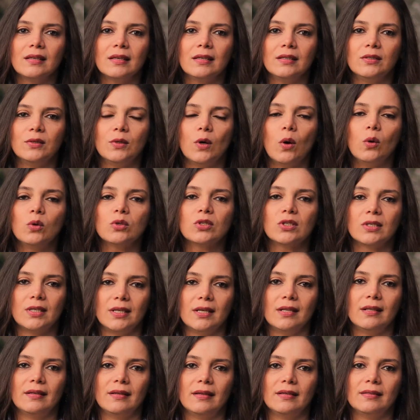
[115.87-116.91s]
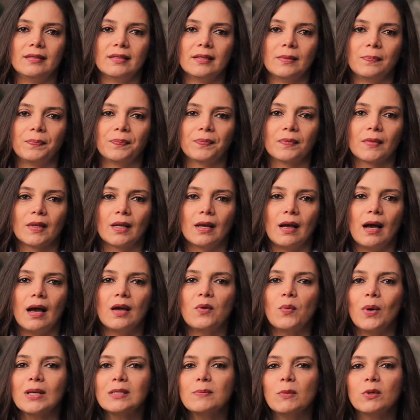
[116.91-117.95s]
in those children,
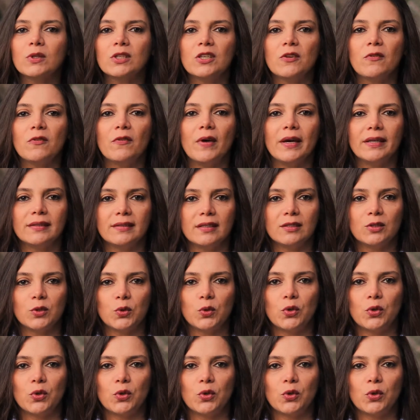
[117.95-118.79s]
I was motivated to